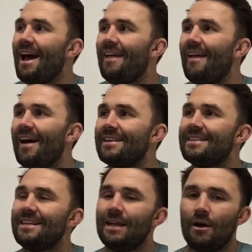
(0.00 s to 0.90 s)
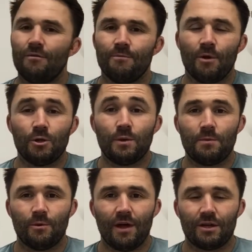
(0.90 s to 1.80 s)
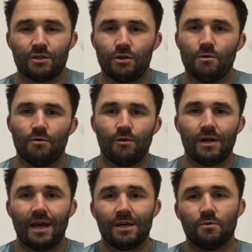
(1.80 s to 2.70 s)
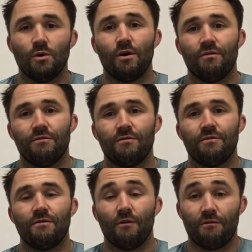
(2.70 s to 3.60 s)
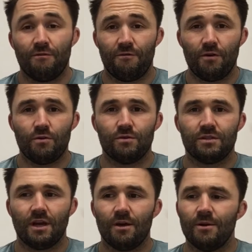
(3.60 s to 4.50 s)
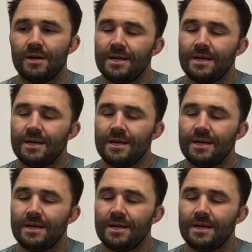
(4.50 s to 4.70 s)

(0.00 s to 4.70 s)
and that's, you know, for most people, that's 2 or 3 days worth of food. So